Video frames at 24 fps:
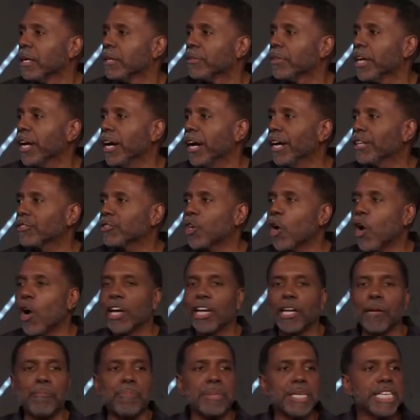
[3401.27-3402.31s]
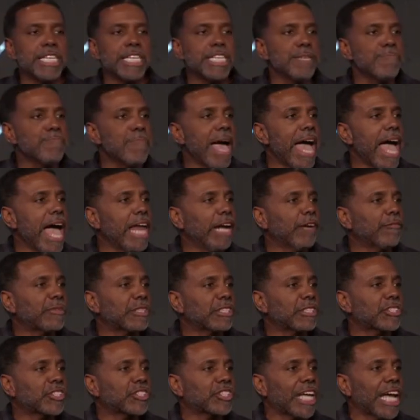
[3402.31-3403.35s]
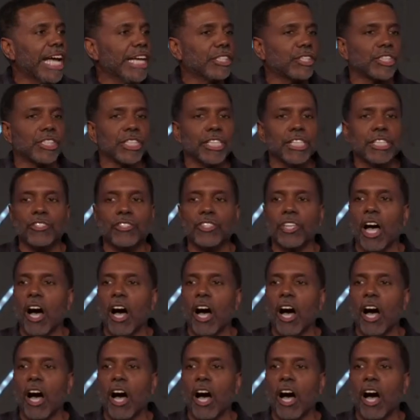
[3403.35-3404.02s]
There's going to be manifestations